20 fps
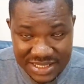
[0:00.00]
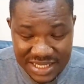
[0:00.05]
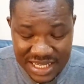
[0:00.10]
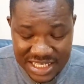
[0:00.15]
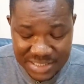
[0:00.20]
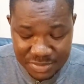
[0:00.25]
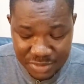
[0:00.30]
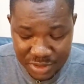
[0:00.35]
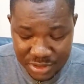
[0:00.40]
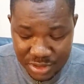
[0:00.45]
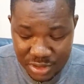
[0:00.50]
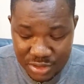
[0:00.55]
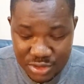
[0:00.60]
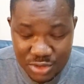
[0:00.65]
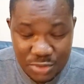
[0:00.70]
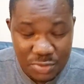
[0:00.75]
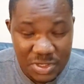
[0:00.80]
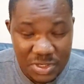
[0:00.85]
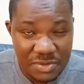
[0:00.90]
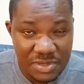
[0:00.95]
He has brought us
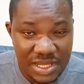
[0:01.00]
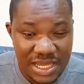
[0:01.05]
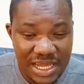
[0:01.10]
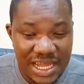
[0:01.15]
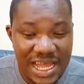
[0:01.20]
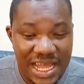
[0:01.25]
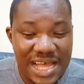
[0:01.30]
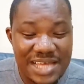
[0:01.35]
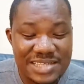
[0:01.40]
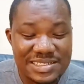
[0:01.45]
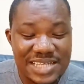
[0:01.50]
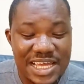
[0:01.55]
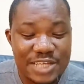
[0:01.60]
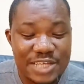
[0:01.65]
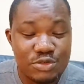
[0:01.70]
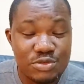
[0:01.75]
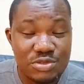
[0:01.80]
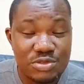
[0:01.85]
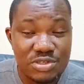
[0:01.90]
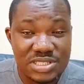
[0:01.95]
to where we are. And I
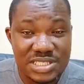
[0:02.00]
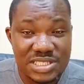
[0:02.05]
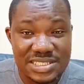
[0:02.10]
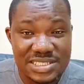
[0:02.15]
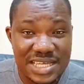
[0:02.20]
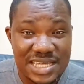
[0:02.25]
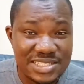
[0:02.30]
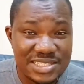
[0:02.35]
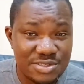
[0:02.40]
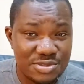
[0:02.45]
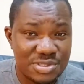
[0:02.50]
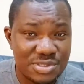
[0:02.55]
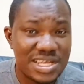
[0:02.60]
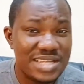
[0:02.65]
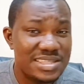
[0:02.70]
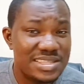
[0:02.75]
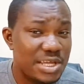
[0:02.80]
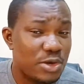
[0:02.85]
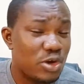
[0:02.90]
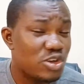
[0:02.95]
do not think that Jesus can
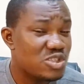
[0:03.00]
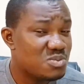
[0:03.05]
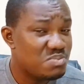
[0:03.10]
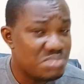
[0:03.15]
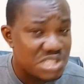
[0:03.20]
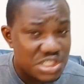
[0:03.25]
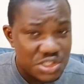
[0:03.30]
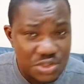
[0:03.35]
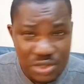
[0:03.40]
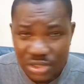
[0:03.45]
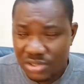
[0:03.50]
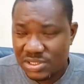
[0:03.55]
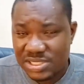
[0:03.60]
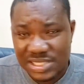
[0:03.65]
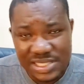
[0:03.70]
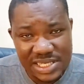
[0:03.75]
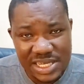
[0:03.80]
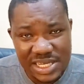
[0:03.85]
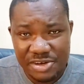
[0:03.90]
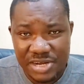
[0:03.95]
take us beyond
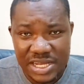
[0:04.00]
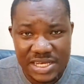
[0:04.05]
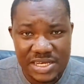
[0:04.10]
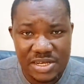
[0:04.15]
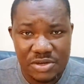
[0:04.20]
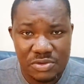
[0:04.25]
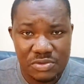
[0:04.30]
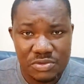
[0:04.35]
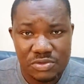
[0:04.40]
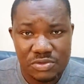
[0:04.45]
here right now.